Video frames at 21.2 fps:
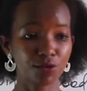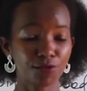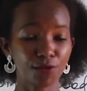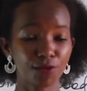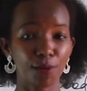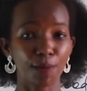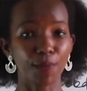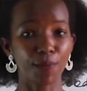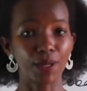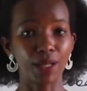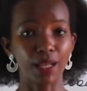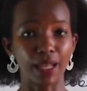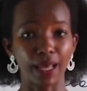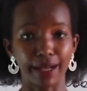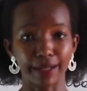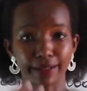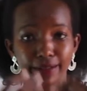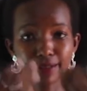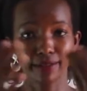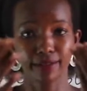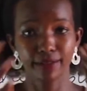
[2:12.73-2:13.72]
from the
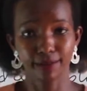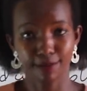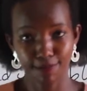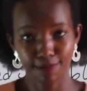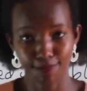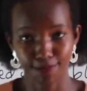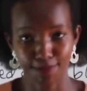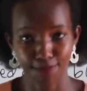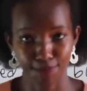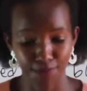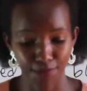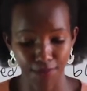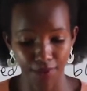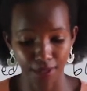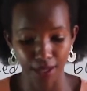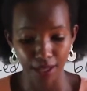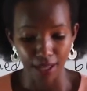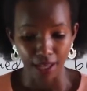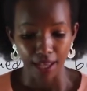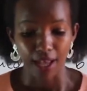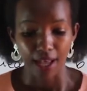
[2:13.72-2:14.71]
lungs,
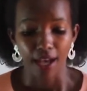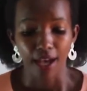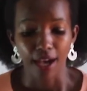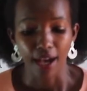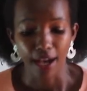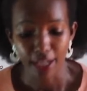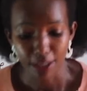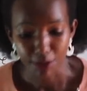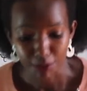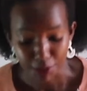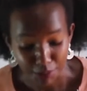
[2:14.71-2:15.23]
and we